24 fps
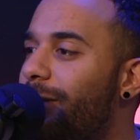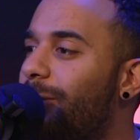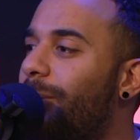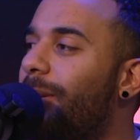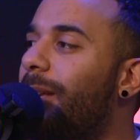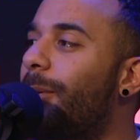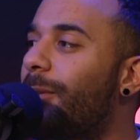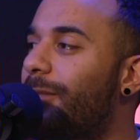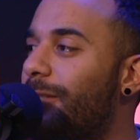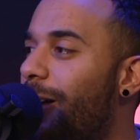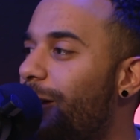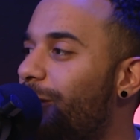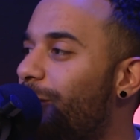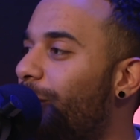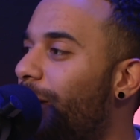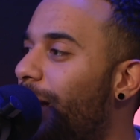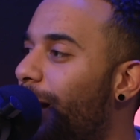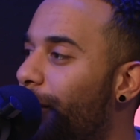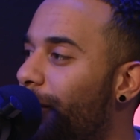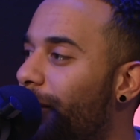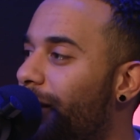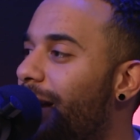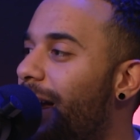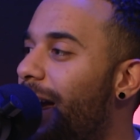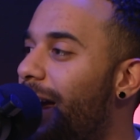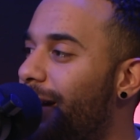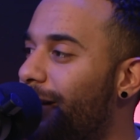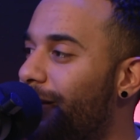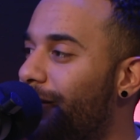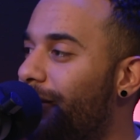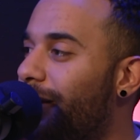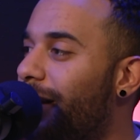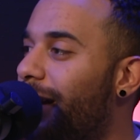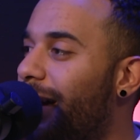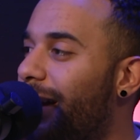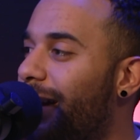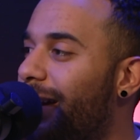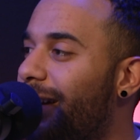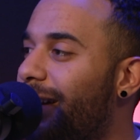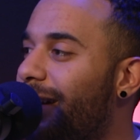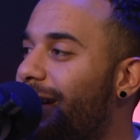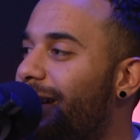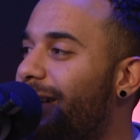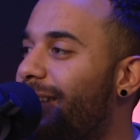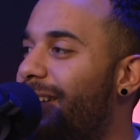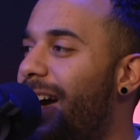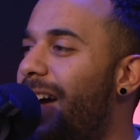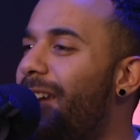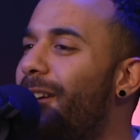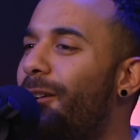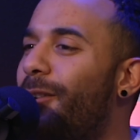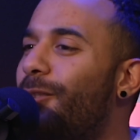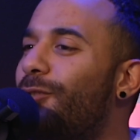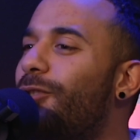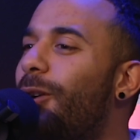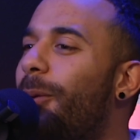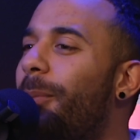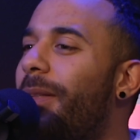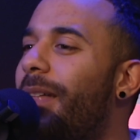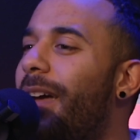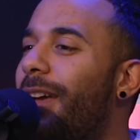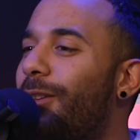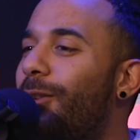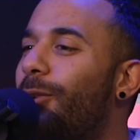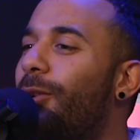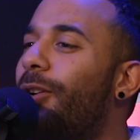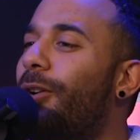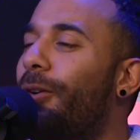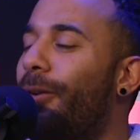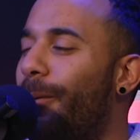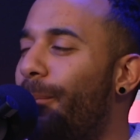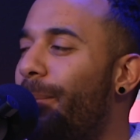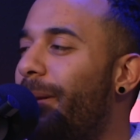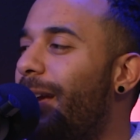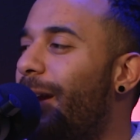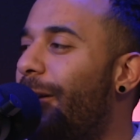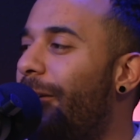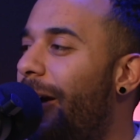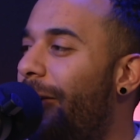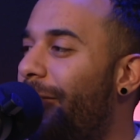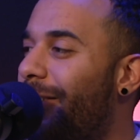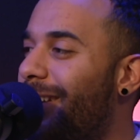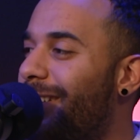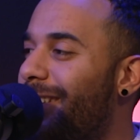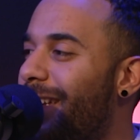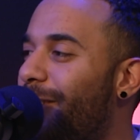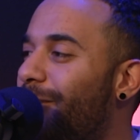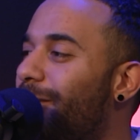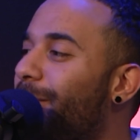So he was also able to kind of like, I don't know, show me that you could be a graphic designer.